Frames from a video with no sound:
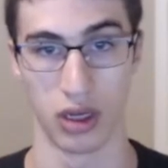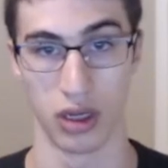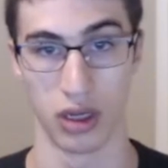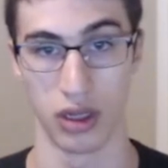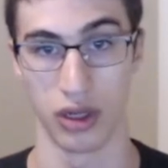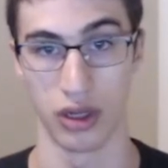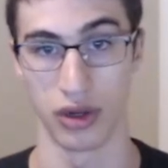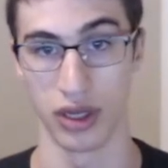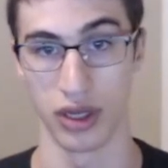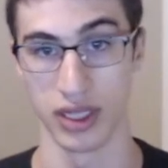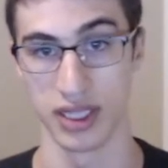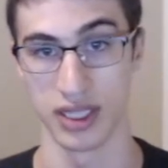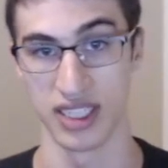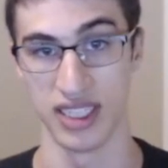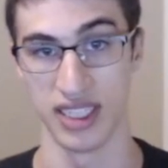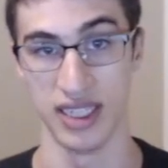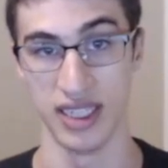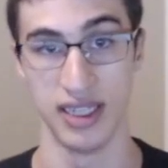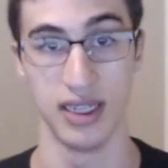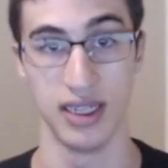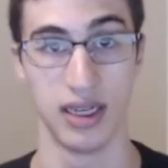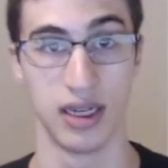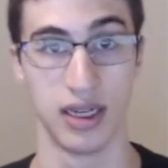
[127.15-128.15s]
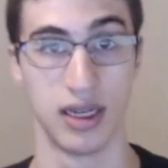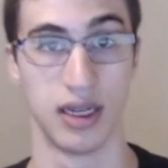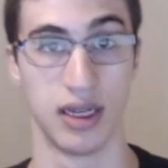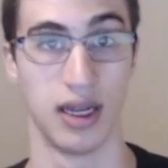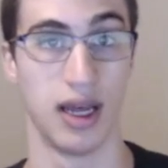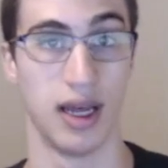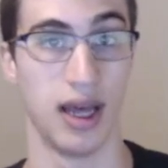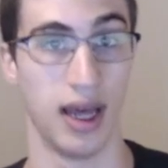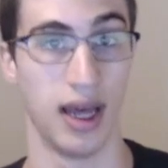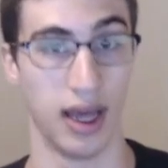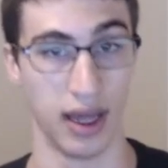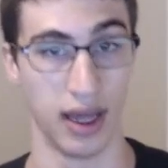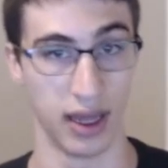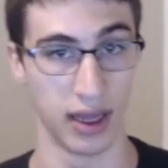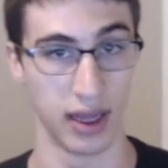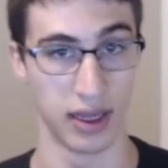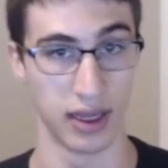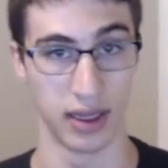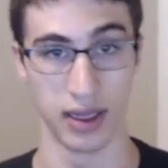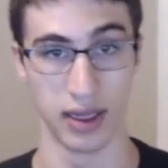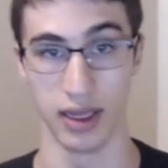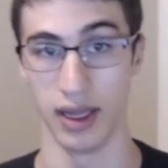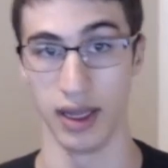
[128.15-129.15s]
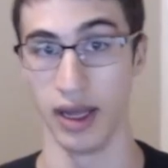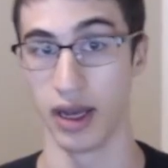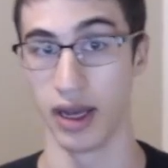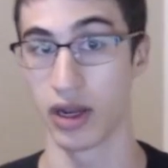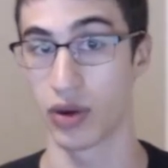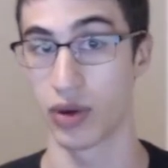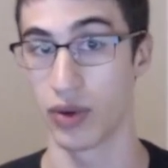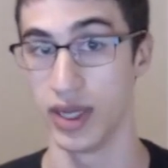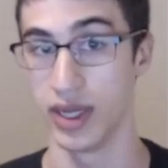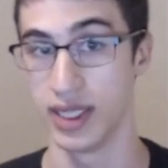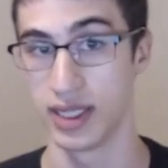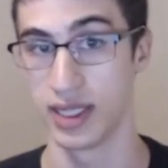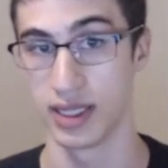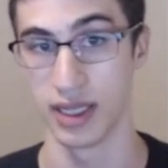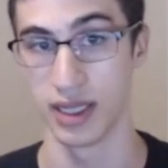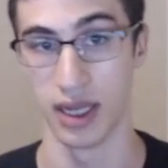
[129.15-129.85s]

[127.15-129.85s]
you're going to see a increase